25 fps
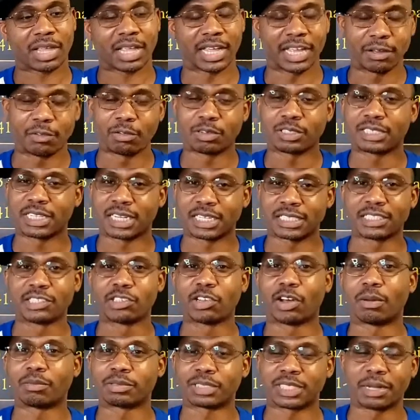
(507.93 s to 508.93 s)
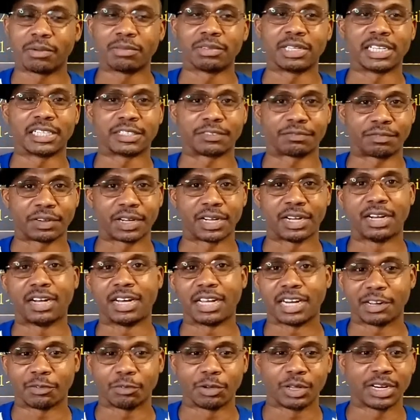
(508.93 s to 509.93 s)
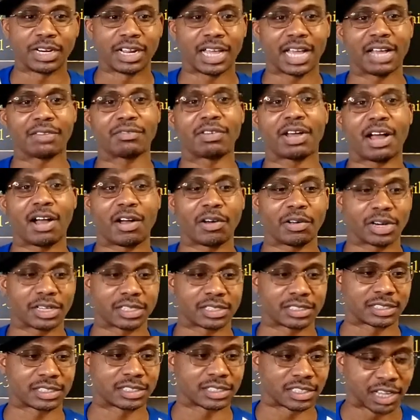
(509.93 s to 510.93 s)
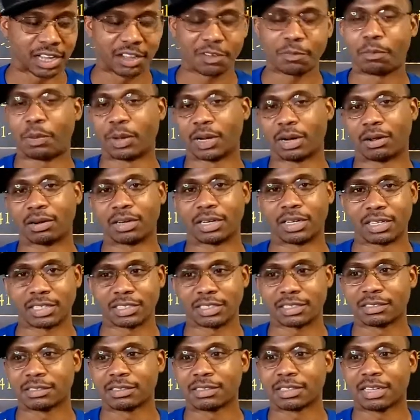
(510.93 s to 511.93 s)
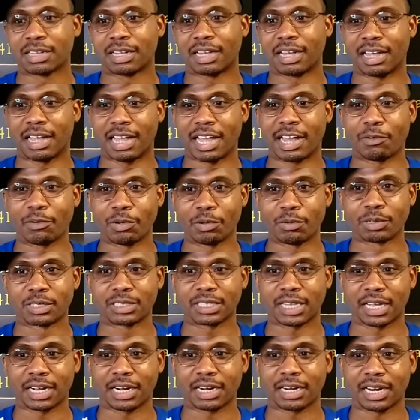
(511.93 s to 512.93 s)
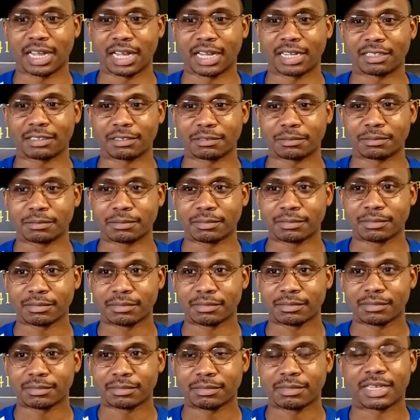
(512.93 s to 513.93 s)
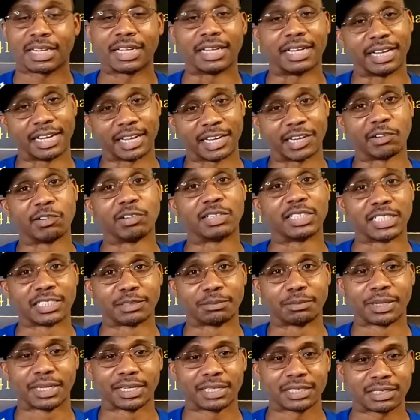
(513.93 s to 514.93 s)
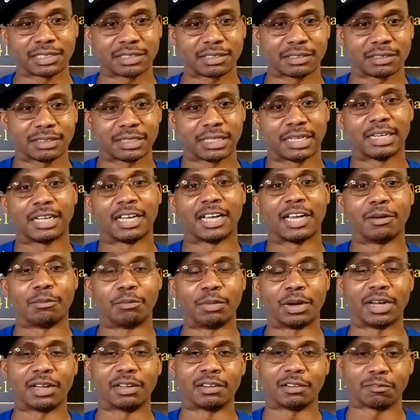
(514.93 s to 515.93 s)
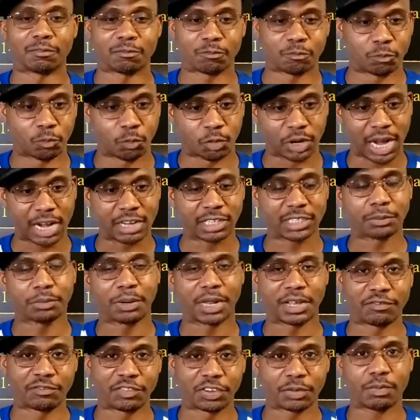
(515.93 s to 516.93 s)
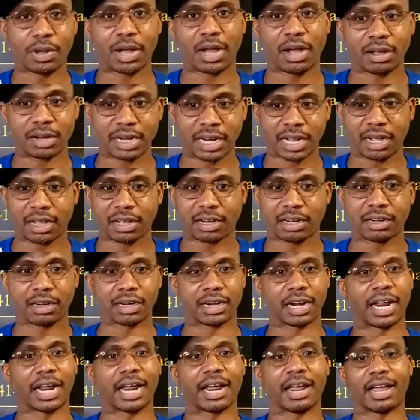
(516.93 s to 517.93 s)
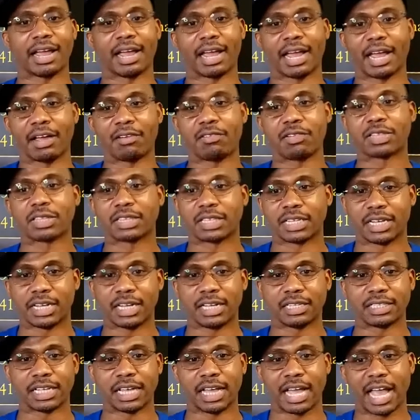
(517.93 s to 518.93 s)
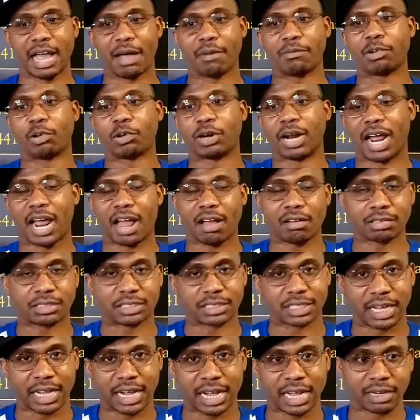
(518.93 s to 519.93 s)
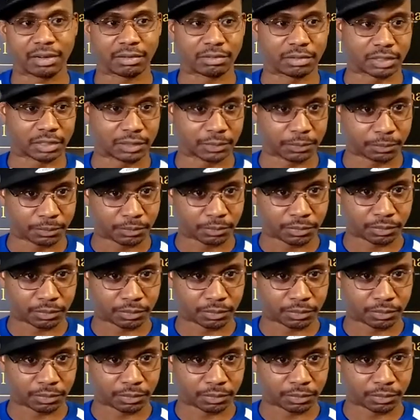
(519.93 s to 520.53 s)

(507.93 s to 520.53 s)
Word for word: it was just, you know what I'm saying, it was just fun and we didn't have all this stuff put on us and we was kind of like, ignorance is bliss. But when I used to play football down there, everything that happened on the outside of the,